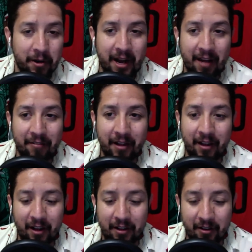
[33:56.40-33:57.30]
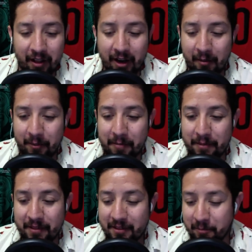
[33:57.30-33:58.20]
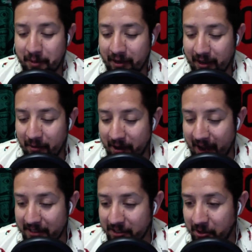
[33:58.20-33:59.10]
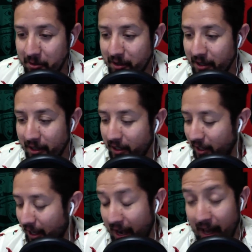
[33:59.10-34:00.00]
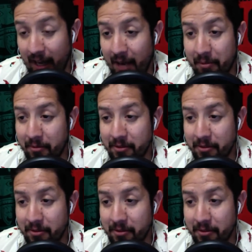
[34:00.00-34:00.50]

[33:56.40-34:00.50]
have a lot of prep in this, but I want to ask you, a lot of people are